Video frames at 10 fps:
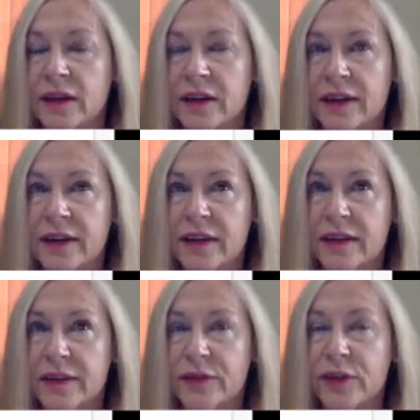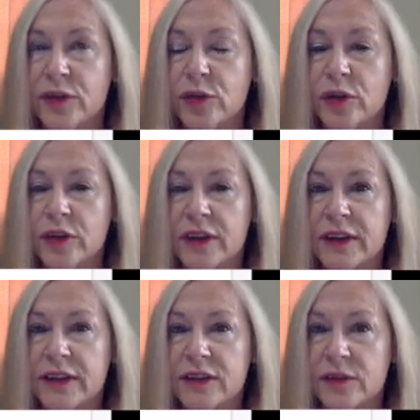Okay, because the first order
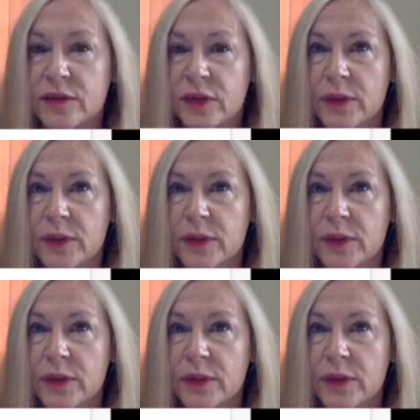condition from